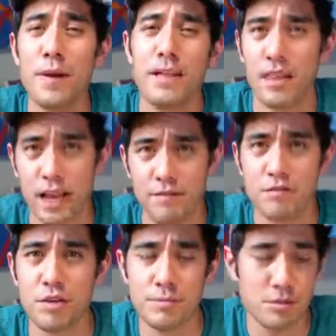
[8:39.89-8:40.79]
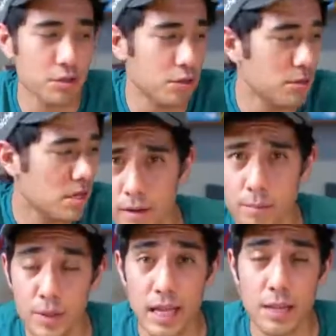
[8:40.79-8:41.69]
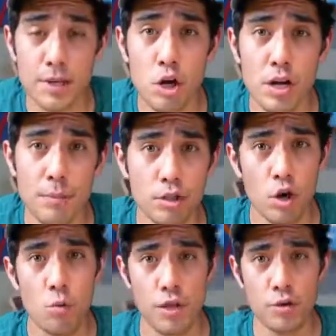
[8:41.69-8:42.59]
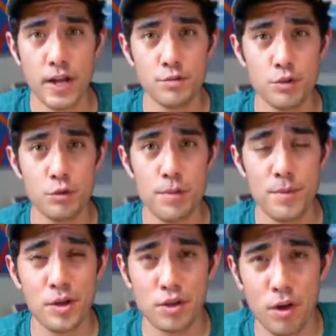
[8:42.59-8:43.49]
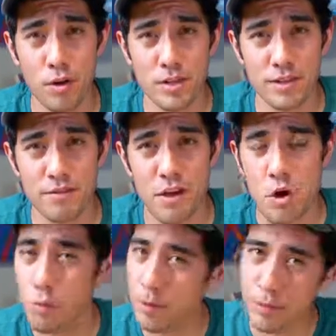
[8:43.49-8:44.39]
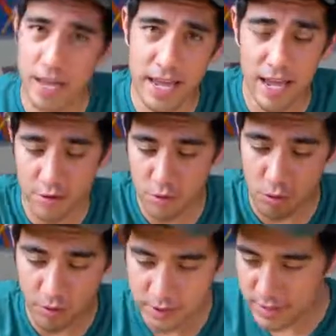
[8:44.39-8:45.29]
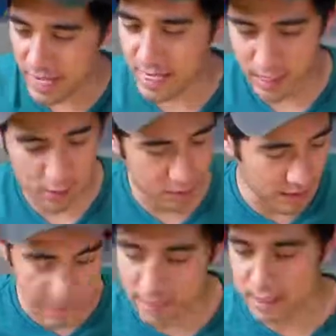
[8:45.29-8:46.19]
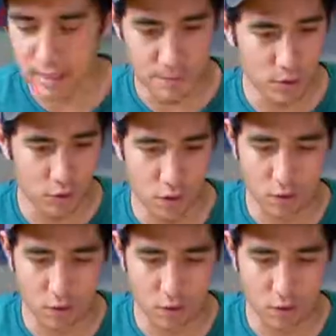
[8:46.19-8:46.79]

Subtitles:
I would buy a live stream zoo. But yeah, let me know down below what you guys would do with $1 million if we were to hand you all this cash. I don't think this is $1 million.